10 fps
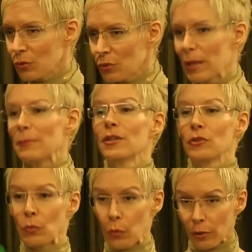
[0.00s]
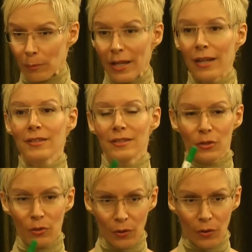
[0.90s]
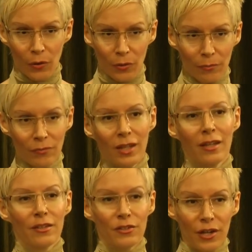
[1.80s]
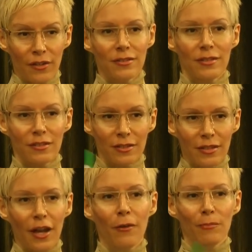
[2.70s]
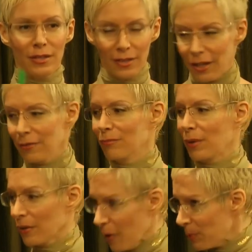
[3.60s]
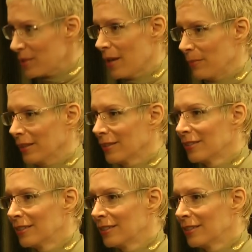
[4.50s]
do, maybe at your workplace, in your home, justice shall be done by Karuppaswamy.